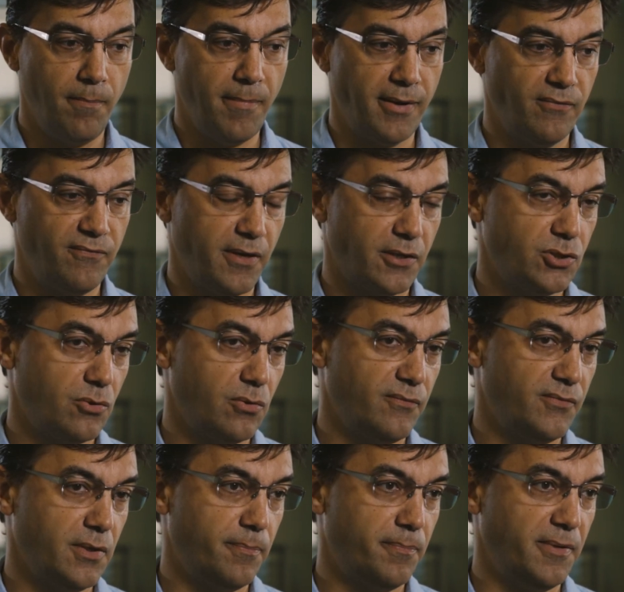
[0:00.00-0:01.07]
manufacture
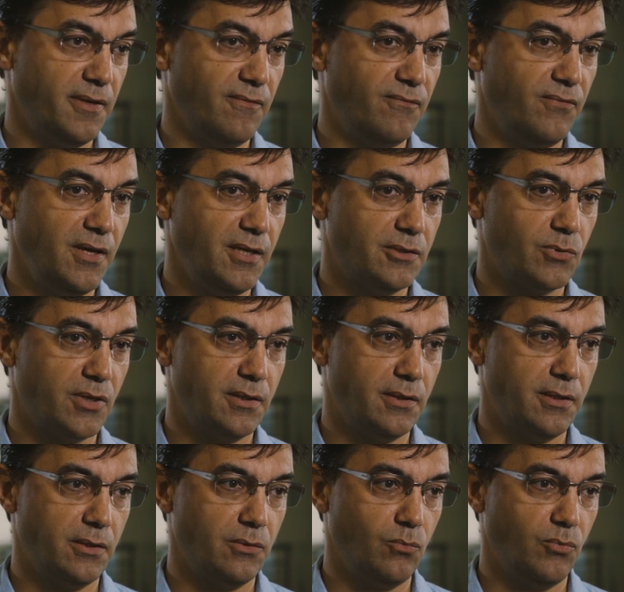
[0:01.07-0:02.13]
of the PVs rather
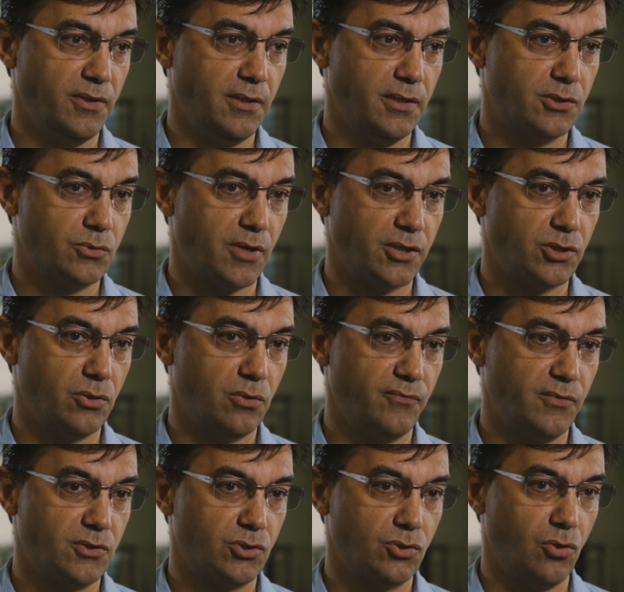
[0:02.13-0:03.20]
than with the extraction
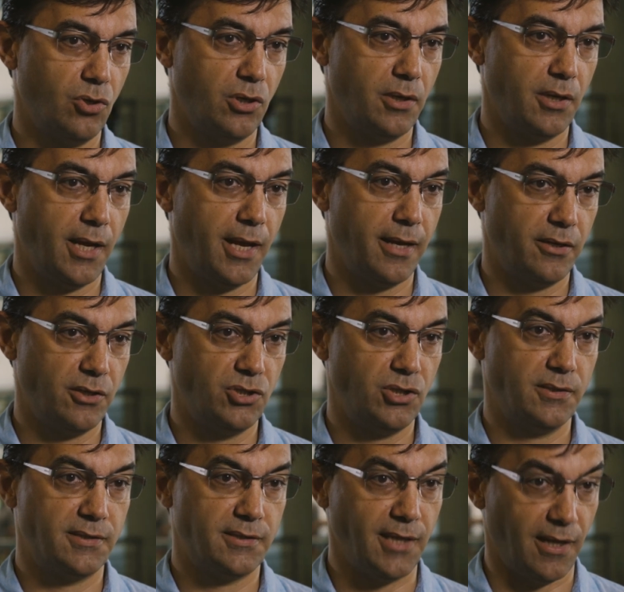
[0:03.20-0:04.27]
of the solar energy
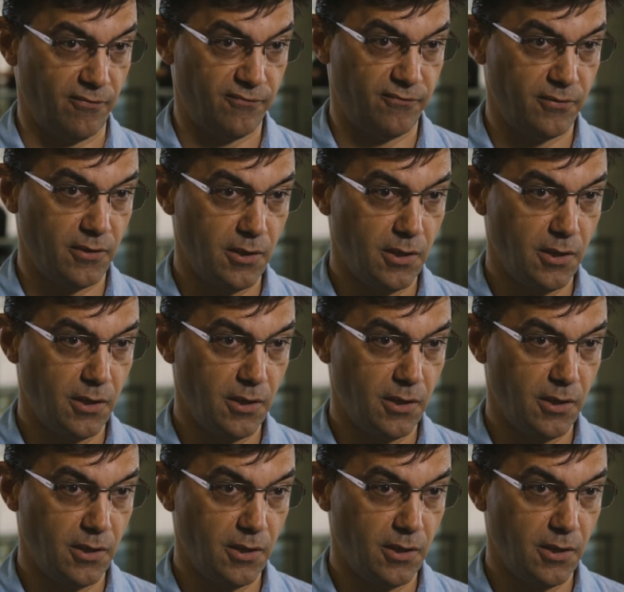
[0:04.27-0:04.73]
itself.